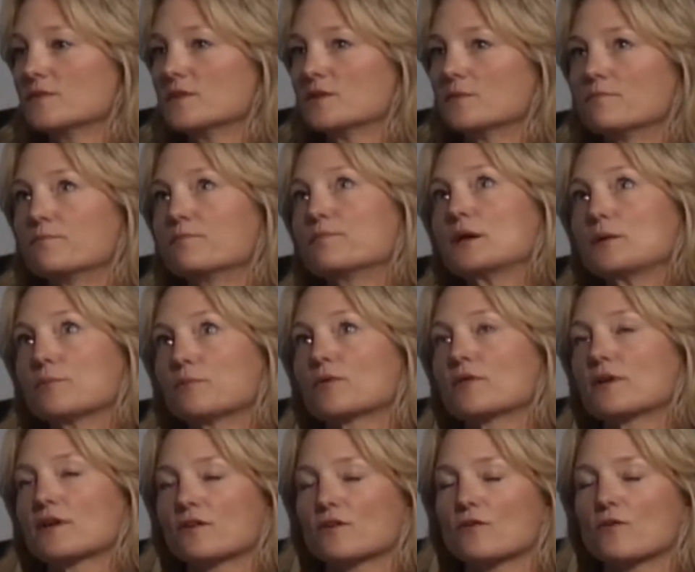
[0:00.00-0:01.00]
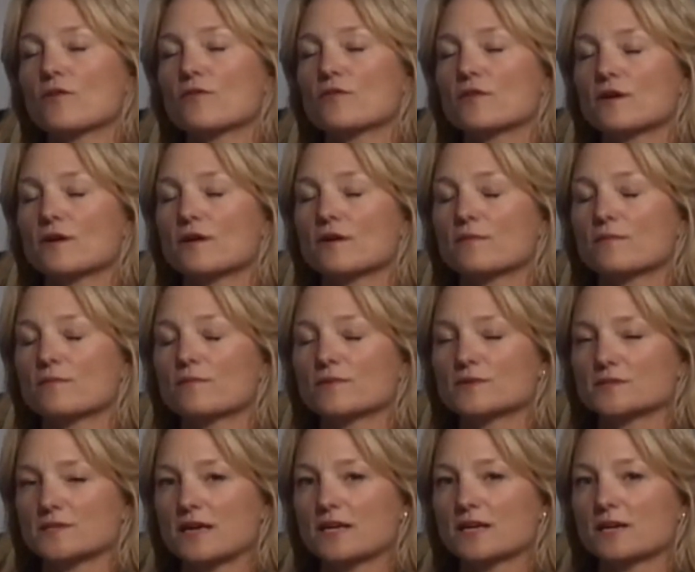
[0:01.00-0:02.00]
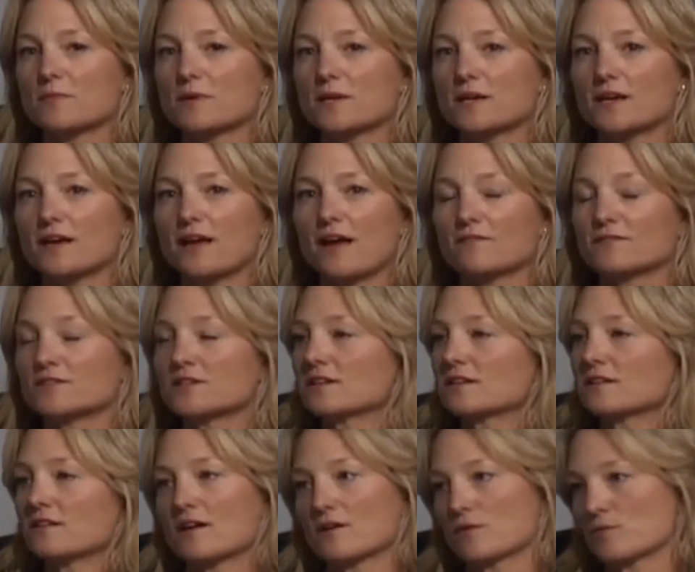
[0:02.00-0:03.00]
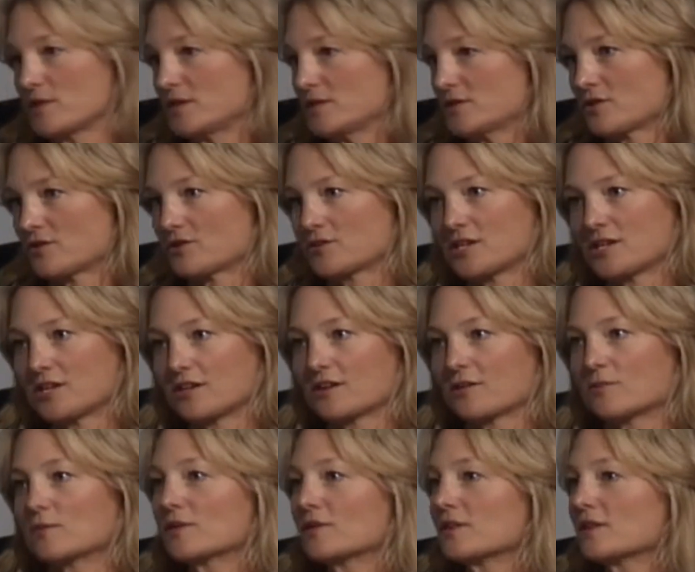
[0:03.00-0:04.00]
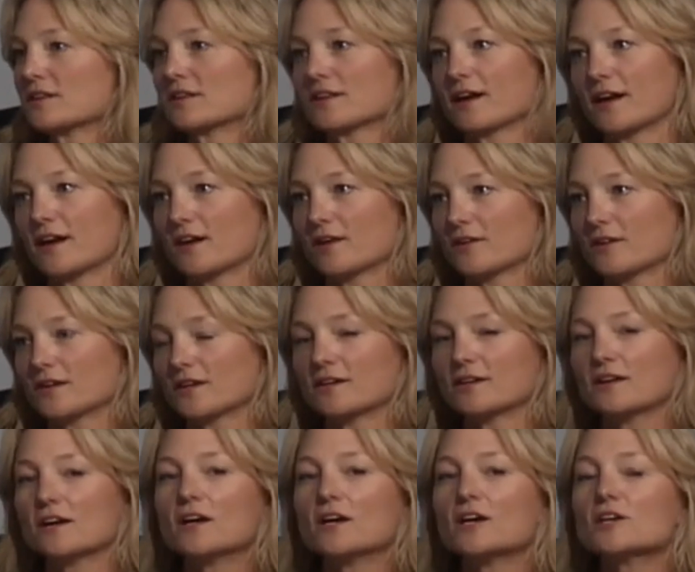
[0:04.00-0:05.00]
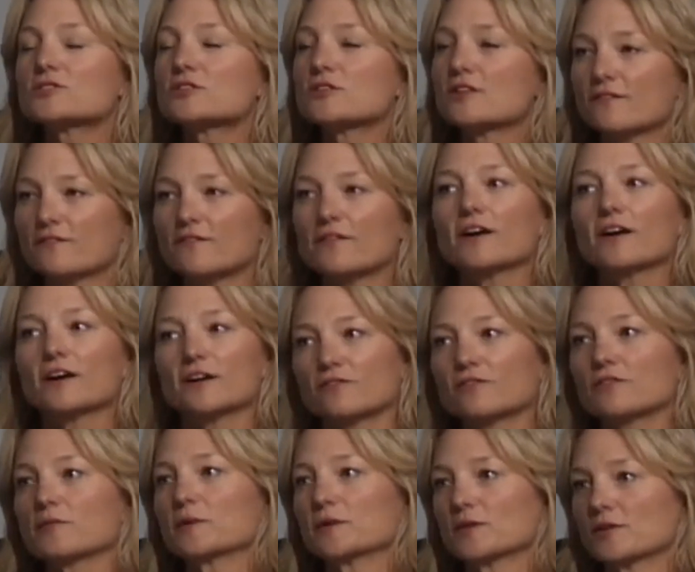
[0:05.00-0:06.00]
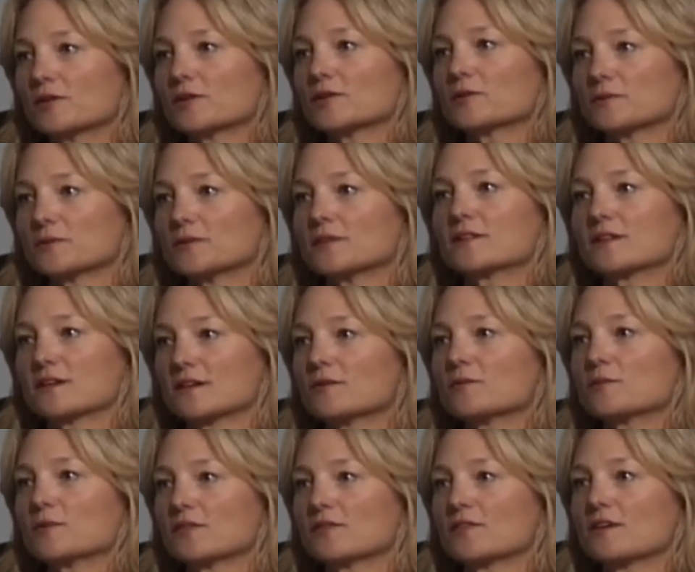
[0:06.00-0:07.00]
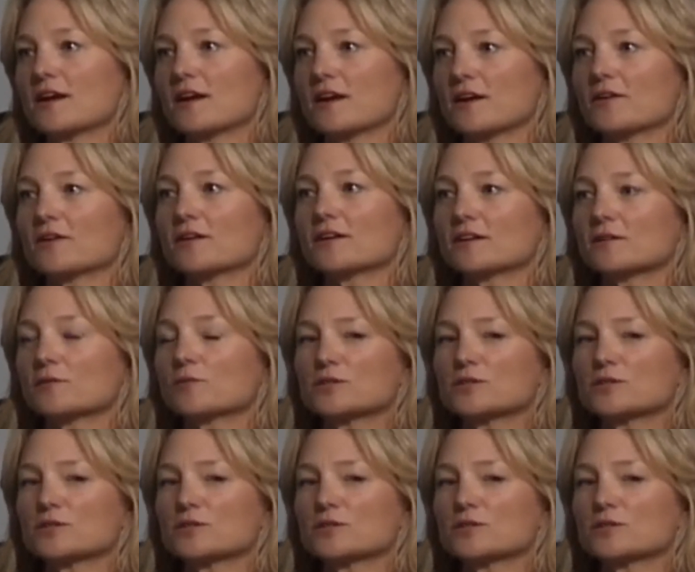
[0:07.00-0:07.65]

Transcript: the people that are on the site committee have done a lot of research here within the area. So they're very familiar with the, with the area,